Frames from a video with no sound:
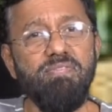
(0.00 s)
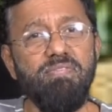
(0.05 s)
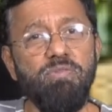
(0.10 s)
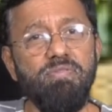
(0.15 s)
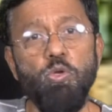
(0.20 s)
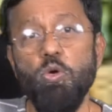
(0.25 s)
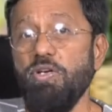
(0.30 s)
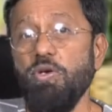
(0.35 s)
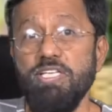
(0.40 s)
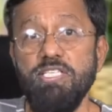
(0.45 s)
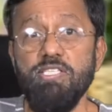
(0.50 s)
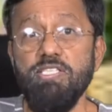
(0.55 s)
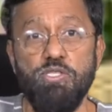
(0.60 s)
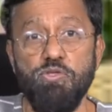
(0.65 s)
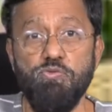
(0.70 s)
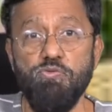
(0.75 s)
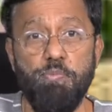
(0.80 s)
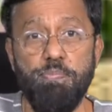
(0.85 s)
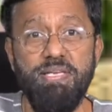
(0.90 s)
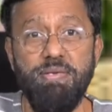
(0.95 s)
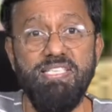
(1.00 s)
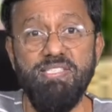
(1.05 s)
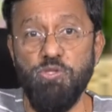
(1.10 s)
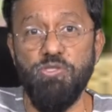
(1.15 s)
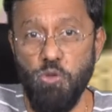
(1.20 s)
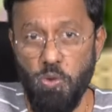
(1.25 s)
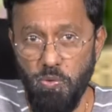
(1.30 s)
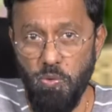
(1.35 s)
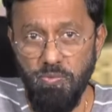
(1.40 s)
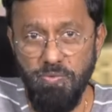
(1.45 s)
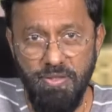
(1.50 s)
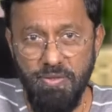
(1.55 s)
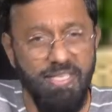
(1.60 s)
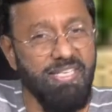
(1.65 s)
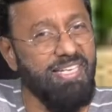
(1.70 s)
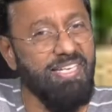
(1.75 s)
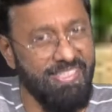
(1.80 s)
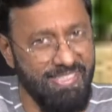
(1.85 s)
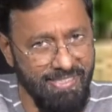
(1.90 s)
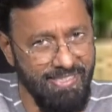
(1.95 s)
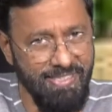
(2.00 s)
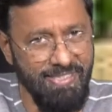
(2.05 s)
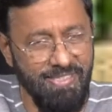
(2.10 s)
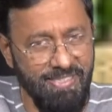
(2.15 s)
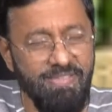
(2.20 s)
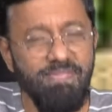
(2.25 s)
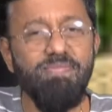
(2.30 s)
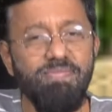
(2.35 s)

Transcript: No reasons for being so. He is.